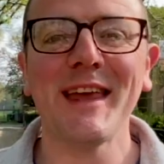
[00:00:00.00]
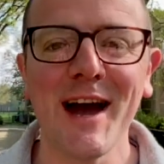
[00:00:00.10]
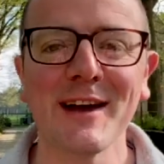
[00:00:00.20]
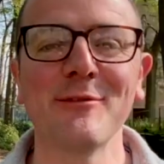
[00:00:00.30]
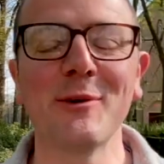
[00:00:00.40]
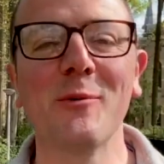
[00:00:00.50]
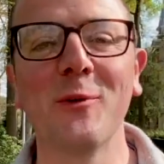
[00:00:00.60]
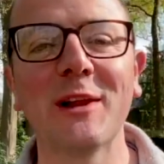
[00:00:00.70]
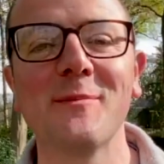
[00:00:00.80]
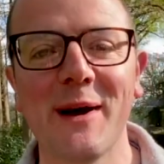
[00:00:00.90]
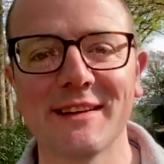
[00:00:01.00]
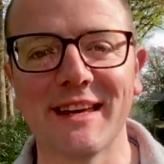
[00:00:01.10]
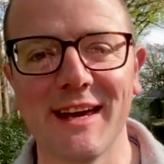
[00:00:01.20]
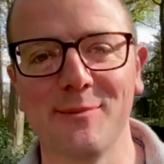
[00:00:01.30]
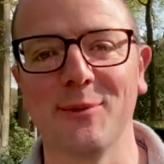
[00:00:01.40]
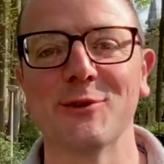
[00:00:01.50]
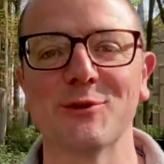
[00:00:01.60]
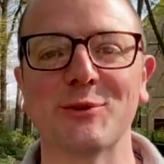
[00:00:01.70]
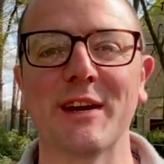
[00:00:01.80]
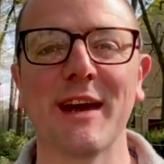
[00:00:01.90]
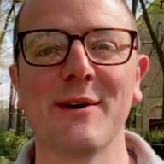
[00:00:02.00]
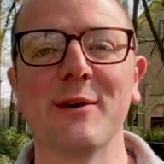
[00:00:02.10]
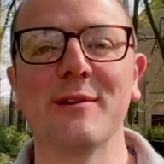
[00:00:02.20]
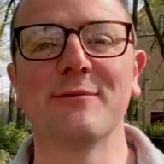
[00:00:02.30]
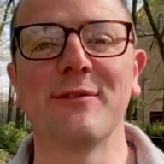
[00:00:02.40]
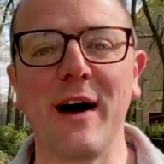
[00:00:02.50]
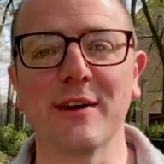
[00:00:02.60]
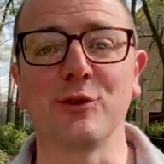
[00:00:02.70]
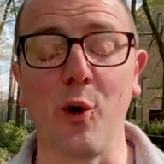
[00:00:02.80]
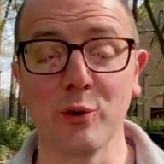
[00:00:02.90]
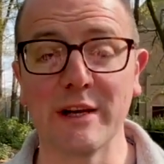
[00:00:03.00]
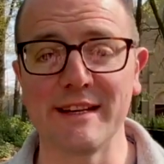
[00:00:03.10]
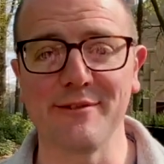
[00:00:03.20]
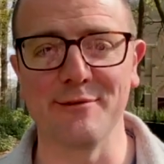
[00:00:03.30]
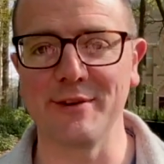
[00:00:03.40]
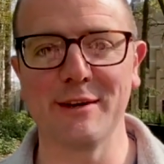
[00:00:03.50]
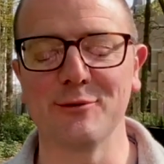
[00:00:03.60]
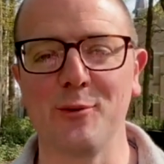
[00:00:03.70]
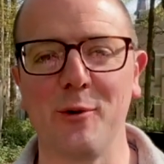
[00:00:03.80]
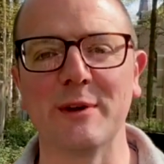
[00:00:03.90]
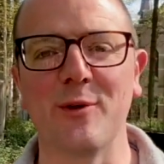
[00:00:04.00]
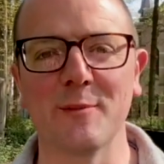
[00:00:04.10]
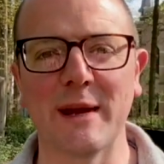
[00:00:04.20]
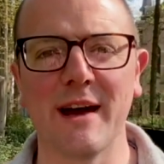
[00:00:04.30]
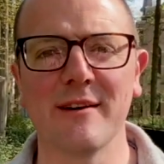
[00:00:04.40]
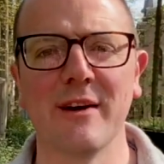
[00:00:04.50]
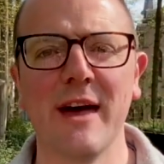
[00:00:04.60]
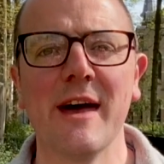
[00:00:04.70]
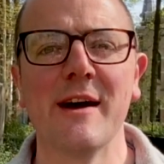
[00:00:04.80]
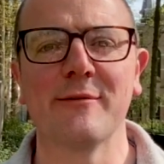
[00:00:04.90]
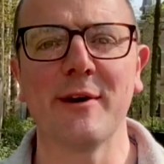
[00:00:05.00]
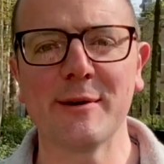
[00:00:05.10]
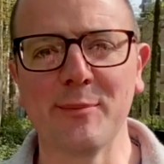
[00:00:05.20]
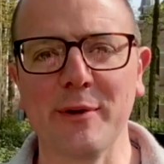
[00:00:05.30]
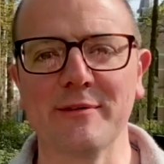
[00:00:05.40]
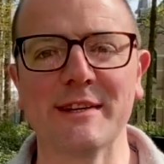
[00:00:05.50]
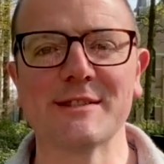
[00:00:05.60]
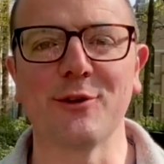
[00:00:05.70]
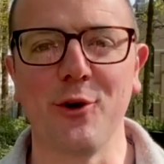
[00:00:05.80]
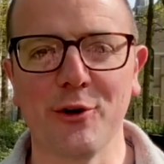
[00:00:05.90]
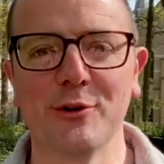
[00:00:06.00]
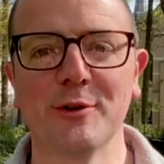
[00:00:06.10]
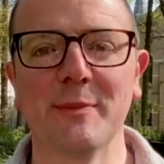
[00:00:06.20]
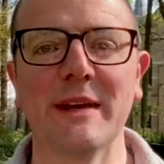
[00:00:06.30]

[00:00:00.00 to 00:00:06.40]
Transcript: Hi everyone, welcome back to Get Er Brewed. So today we've a totally different video to what we normally have. Very privileged and honoured to be